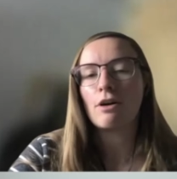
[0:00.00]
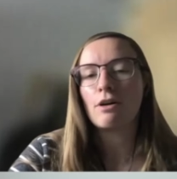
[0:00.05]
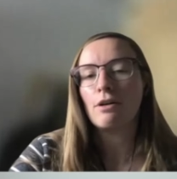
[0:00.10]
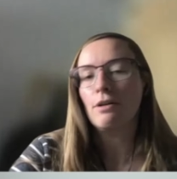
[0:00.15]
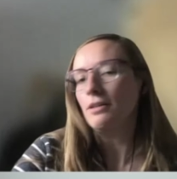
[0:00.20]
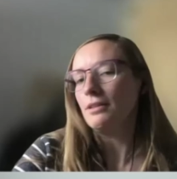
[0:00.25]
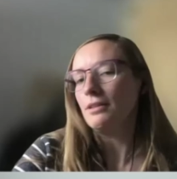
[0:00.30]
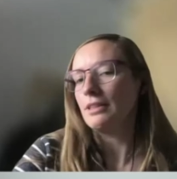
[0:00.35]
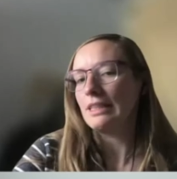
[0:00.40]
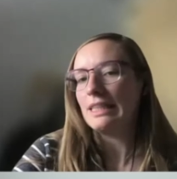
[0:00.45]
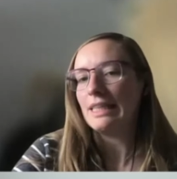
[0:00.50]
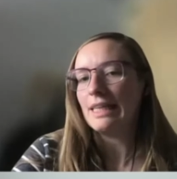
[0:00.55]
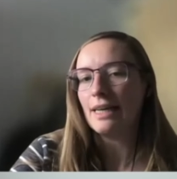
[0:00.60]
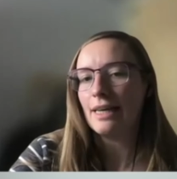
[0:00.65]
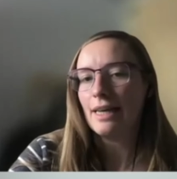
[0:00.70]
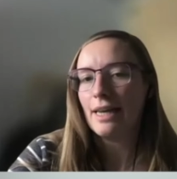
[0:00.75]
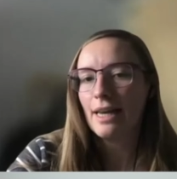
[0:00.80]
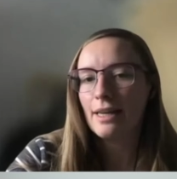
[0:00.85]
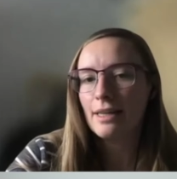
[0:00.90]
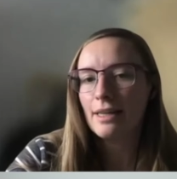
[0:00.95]
all the
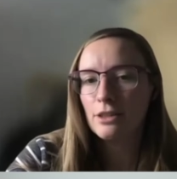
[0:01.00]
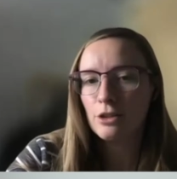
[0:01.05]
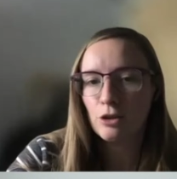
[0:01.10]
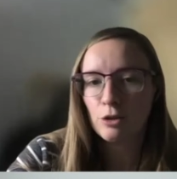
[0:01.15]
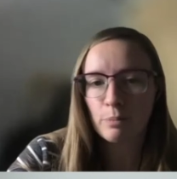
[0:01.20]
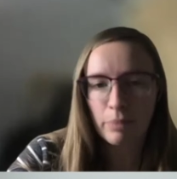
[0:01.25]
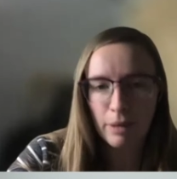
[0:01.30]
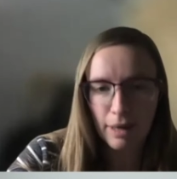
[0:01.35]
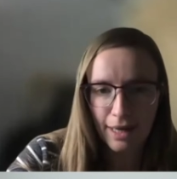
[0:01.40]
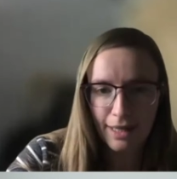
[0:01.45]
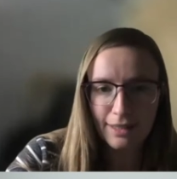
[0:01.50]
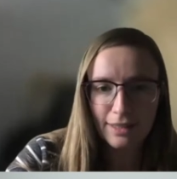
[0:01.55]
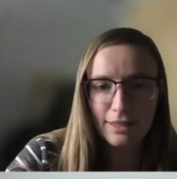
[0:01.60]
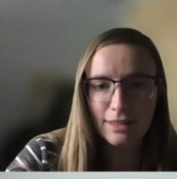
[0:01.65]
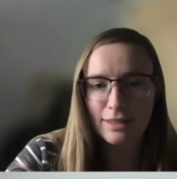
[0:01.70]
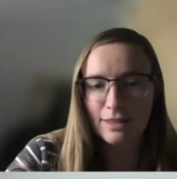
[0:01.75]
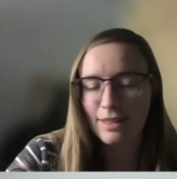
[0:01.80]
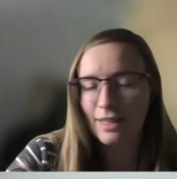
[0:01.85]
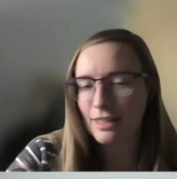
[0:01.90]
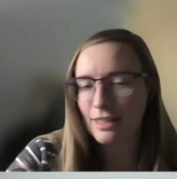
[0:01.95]
DNA in your plant
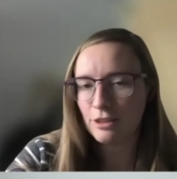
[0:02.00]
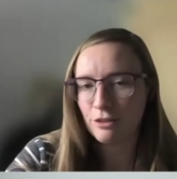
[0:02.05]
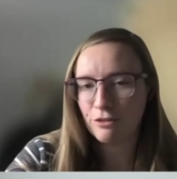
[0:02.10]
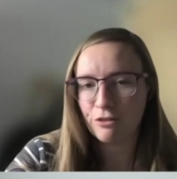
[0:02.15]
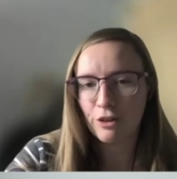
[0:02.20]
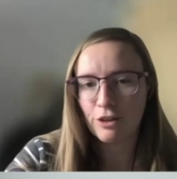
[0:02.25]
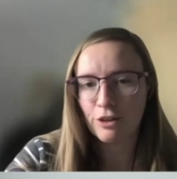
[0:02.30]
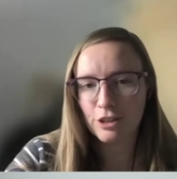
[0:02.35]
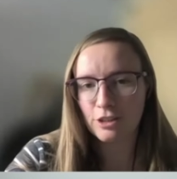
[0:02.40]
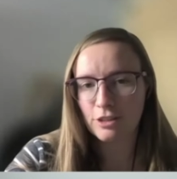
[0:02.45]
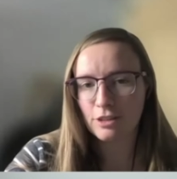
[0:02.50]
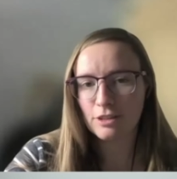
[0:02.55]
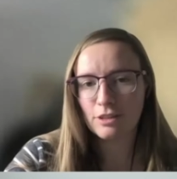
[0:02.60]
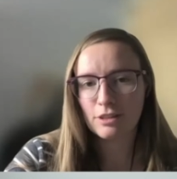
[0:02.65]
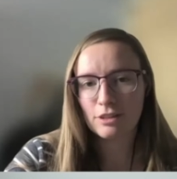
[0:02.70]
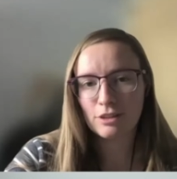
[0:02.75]
has a function.